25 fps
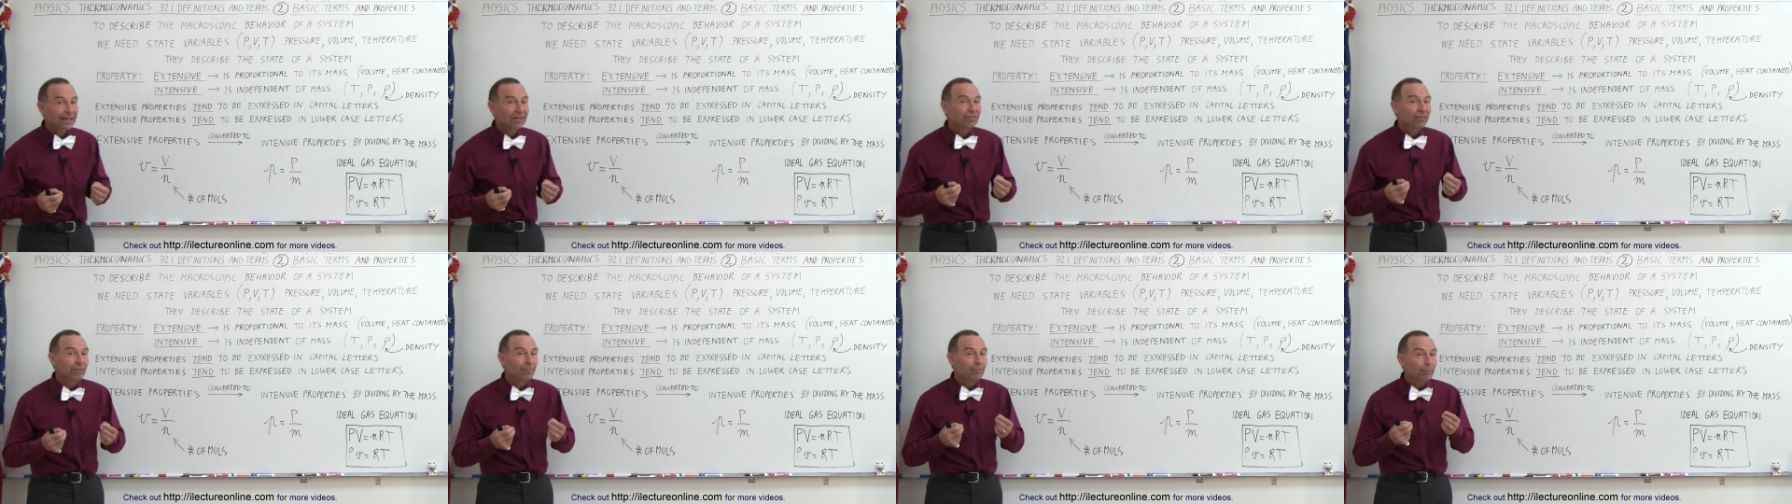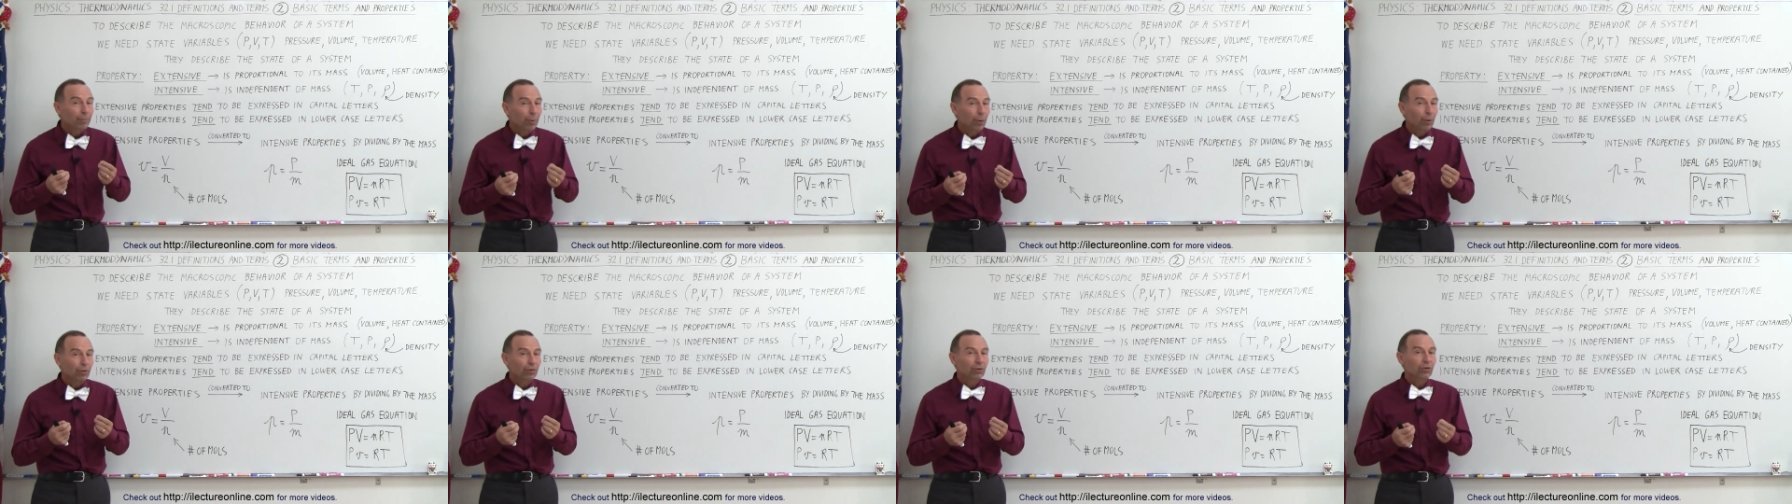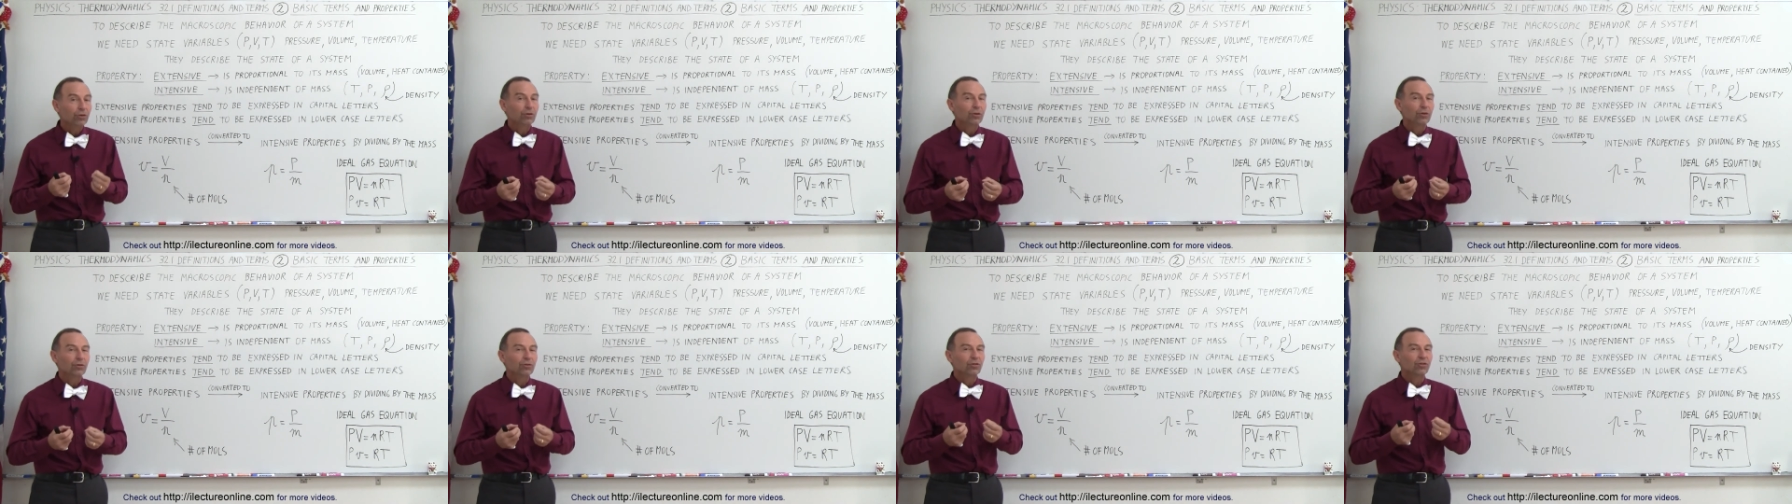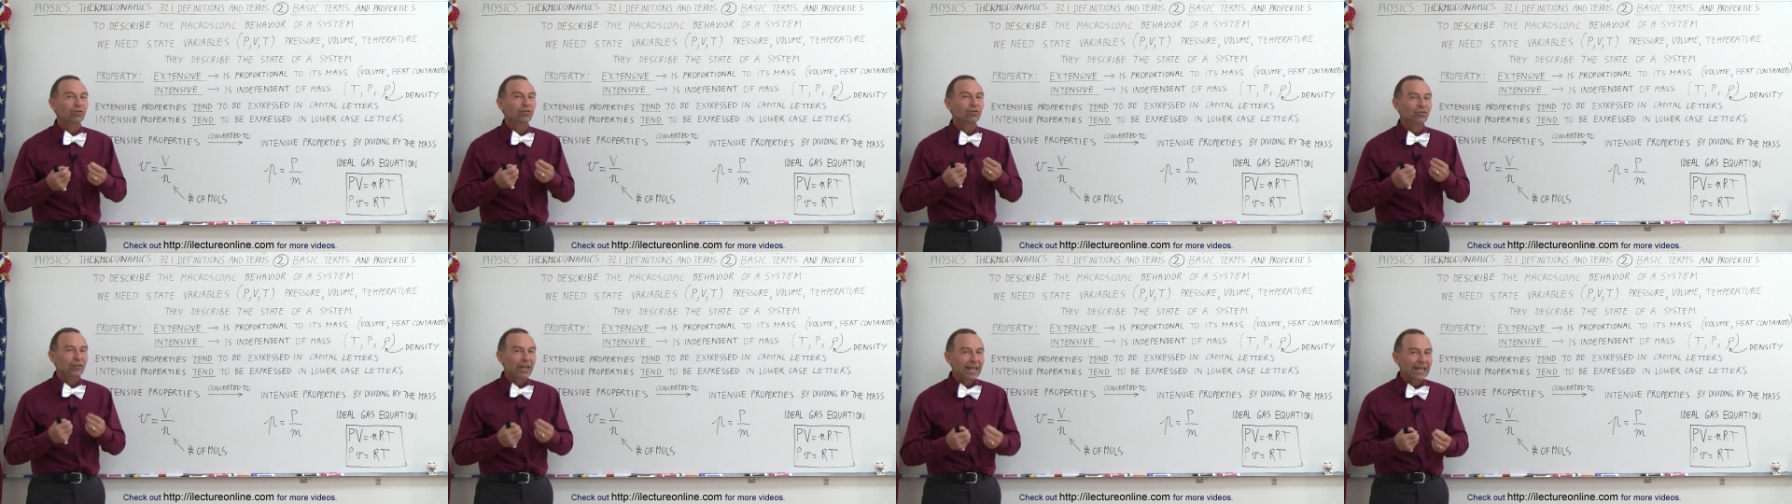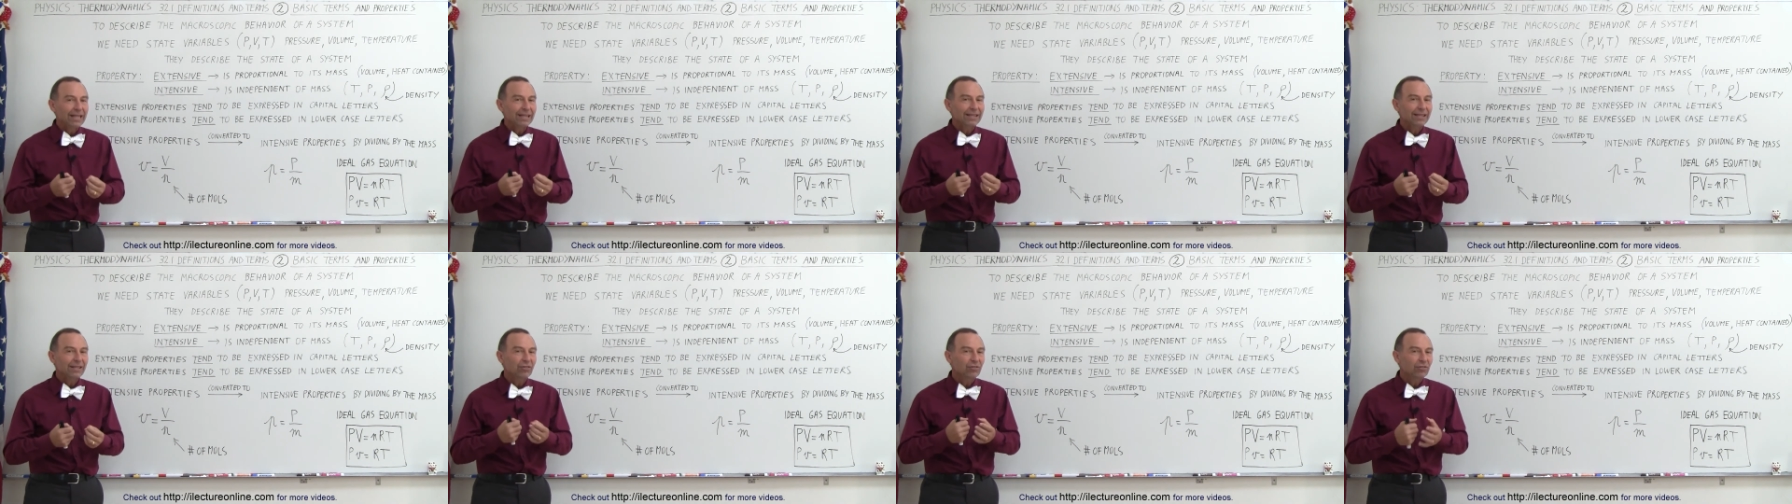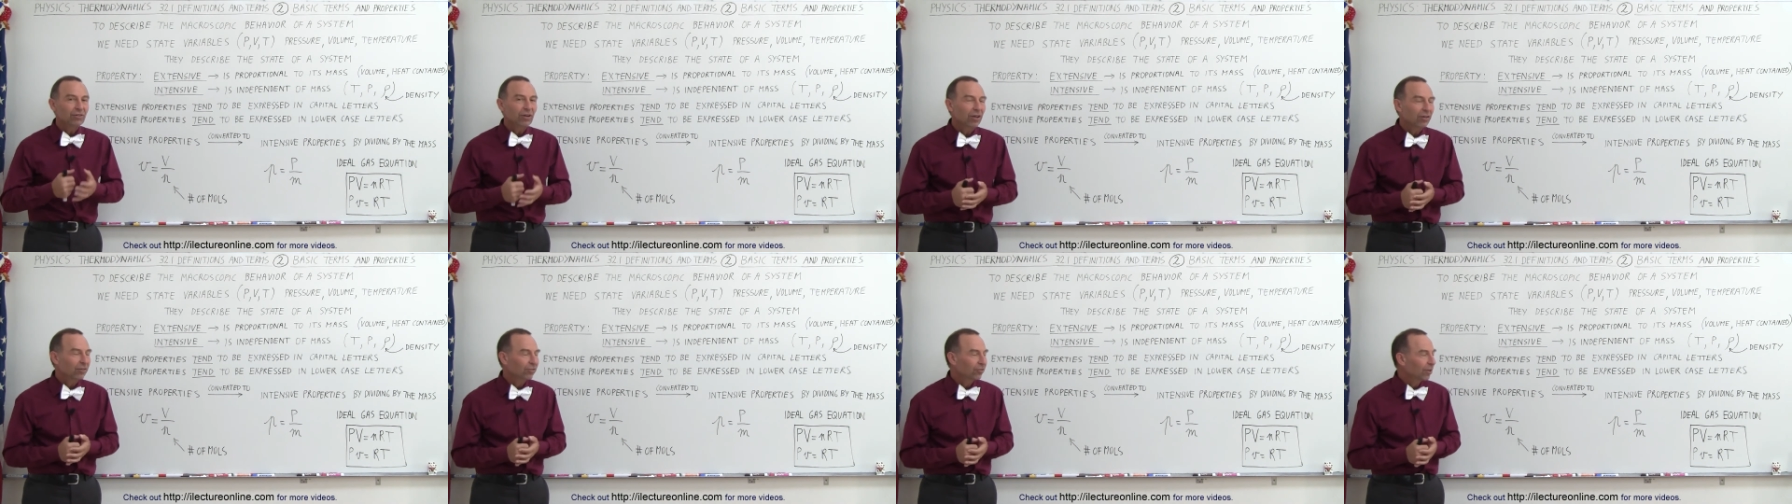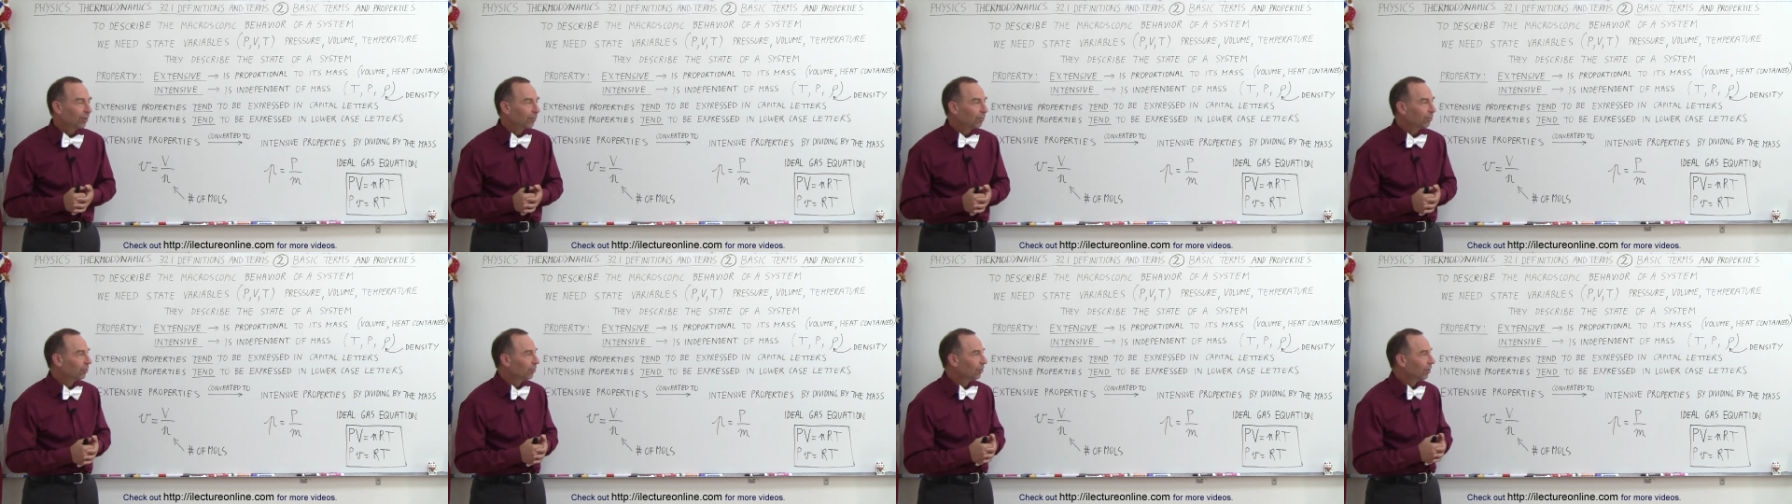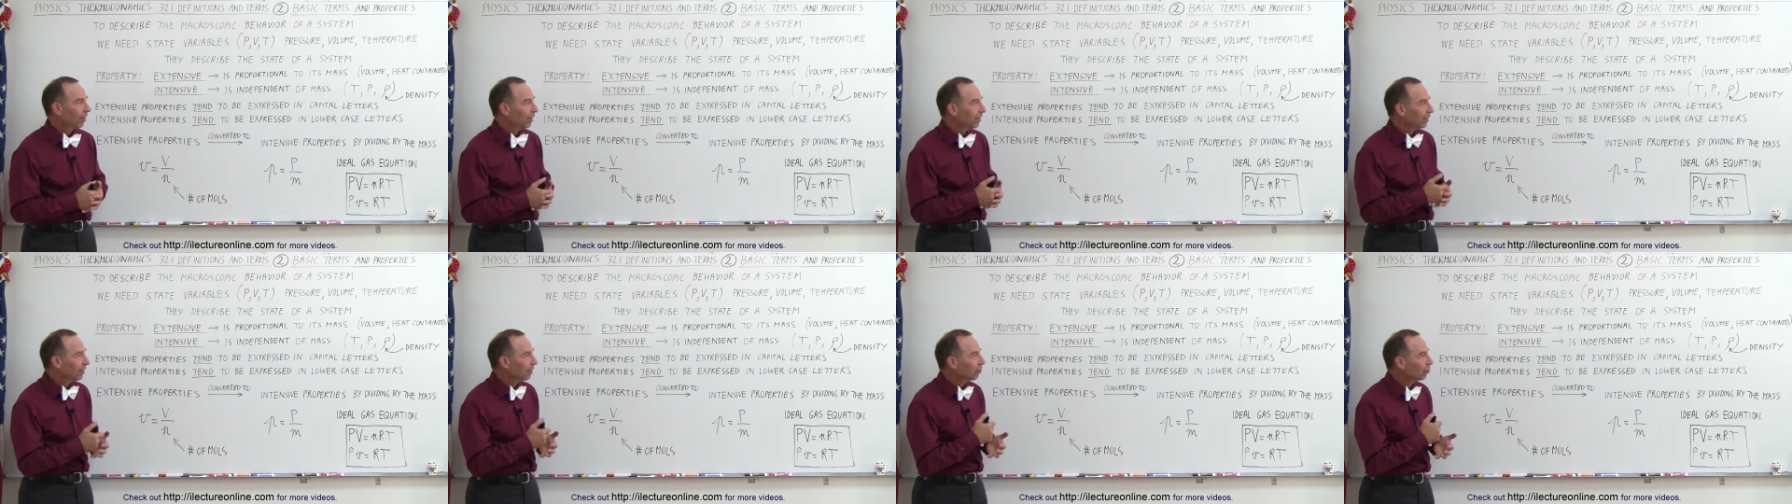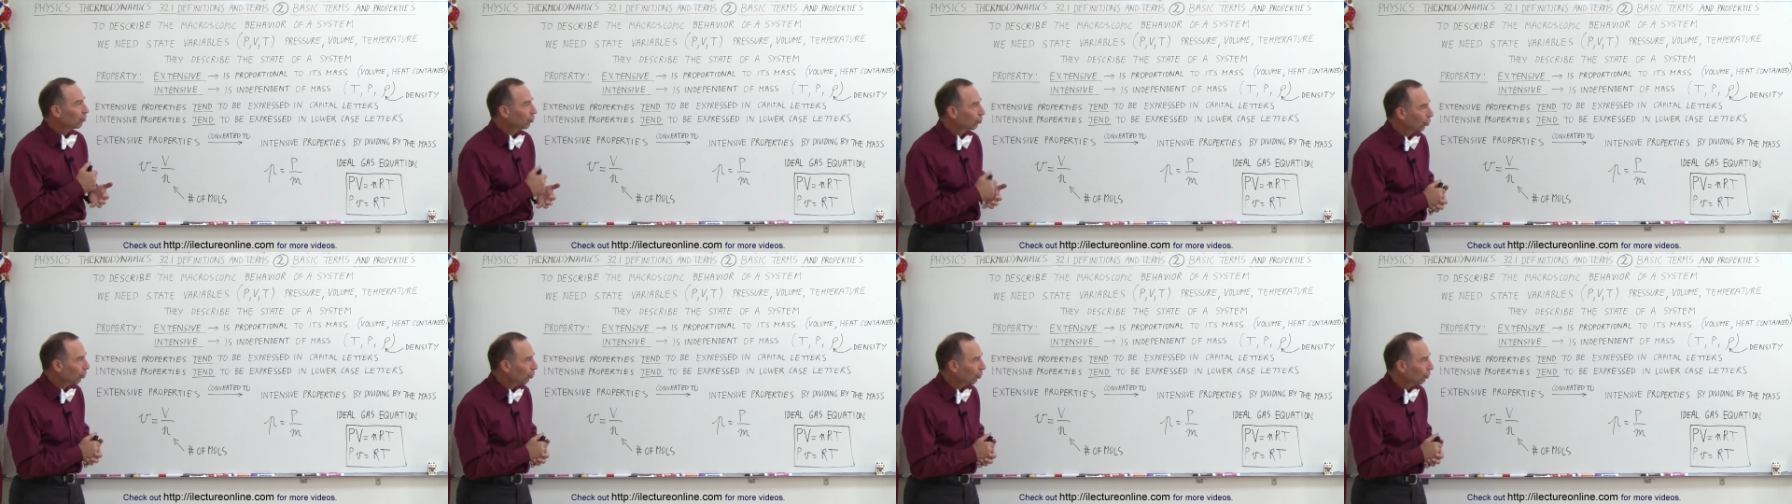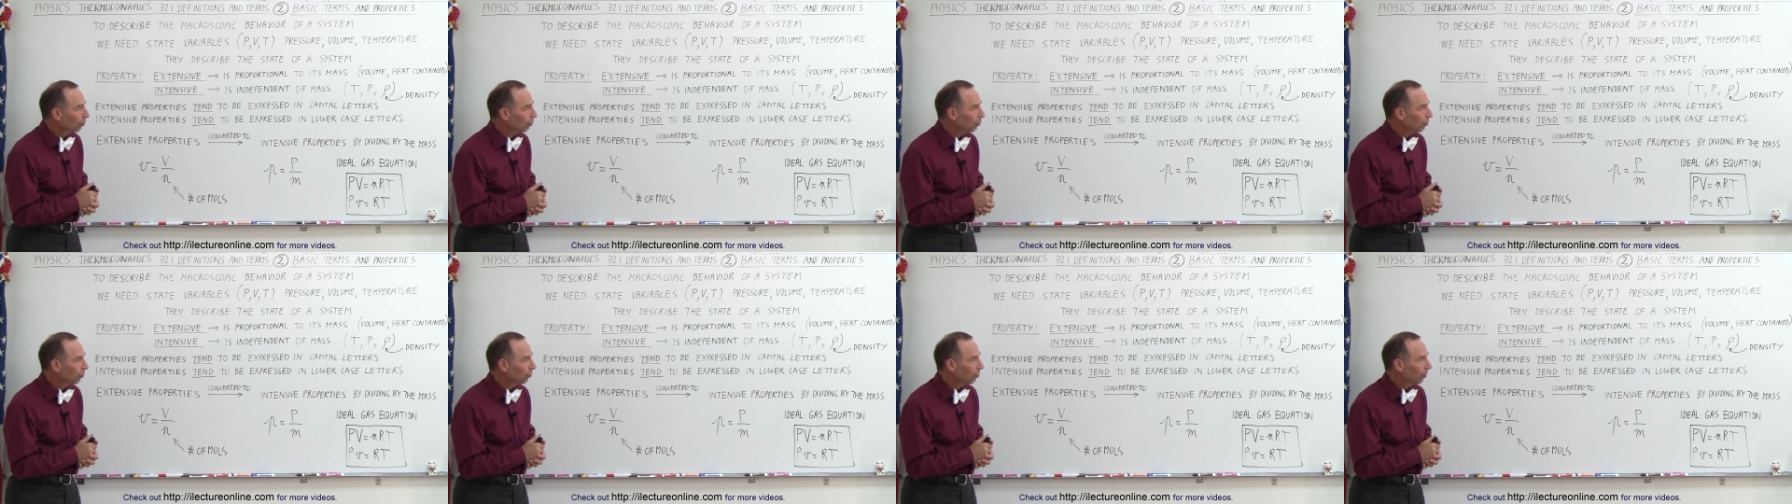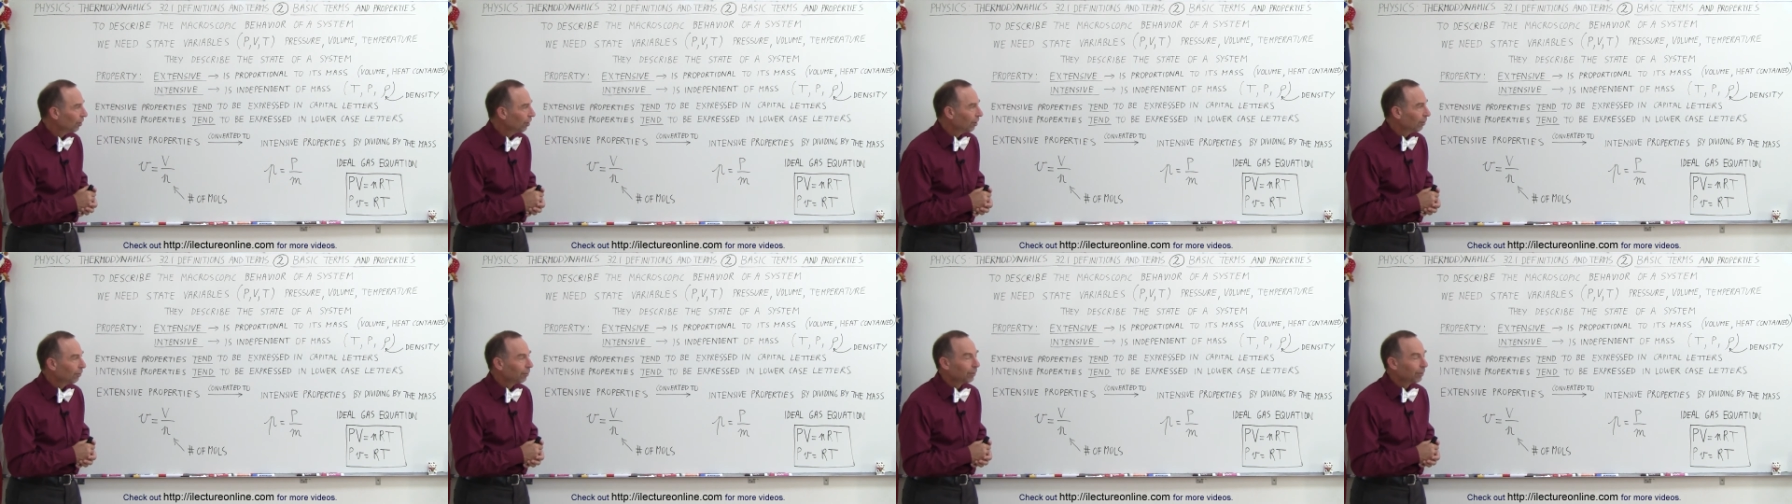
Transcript: it's important to understand these concepts, these terms,